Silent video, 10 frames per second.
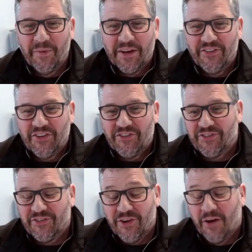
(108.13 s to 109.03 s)
because
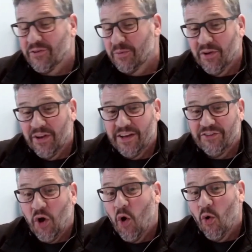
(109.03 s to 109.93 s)
it's comfortable and
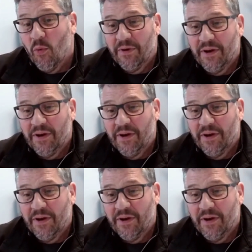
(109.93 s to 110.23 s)
it's home,